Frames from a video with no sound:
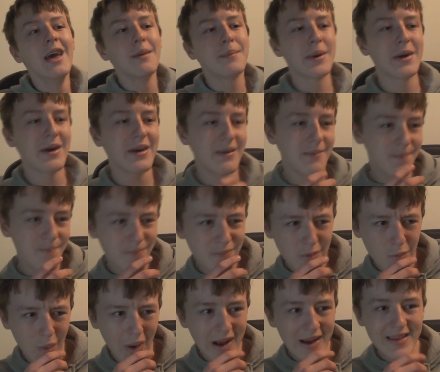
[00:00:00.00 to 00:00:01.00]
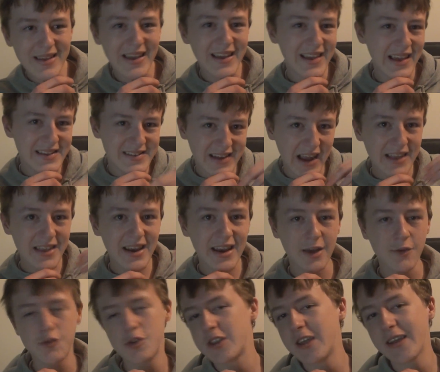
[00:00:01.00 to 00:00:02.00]
But well, it's kind of
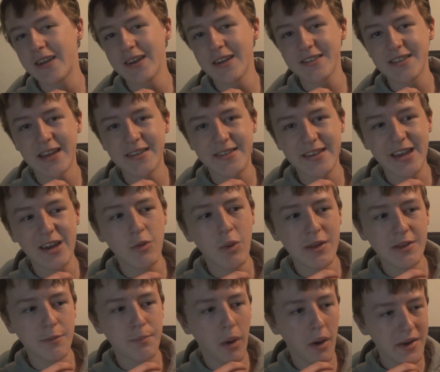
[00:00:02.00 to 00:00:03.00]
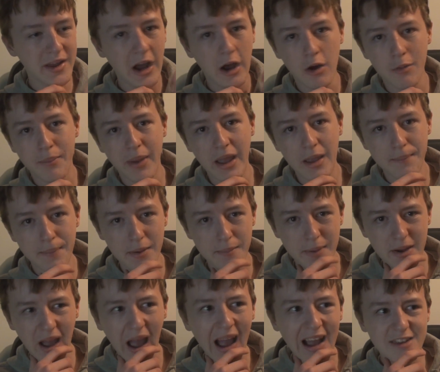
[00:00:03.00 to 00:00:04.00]
like a ridiculous idea when you put it out on paper,
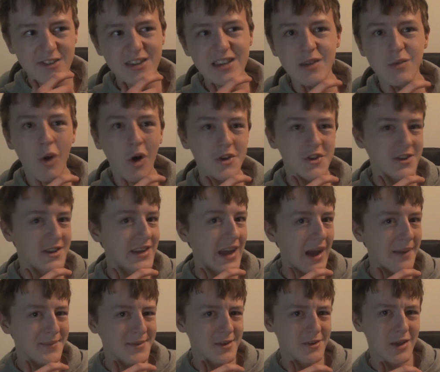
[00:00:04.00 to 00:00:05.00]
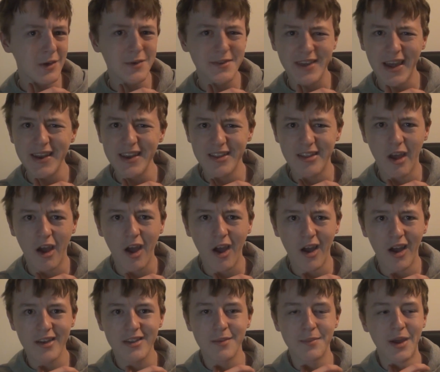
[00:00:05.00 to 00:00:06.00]
but actually watching the episode, it was kind of
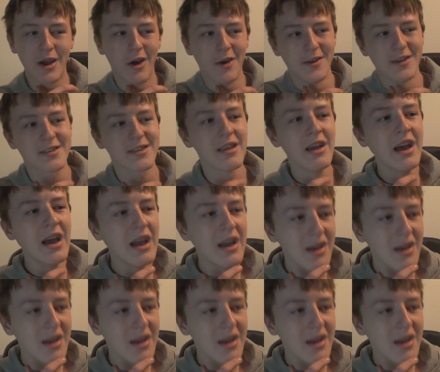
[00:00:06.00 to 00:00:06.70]
dark, to be honest.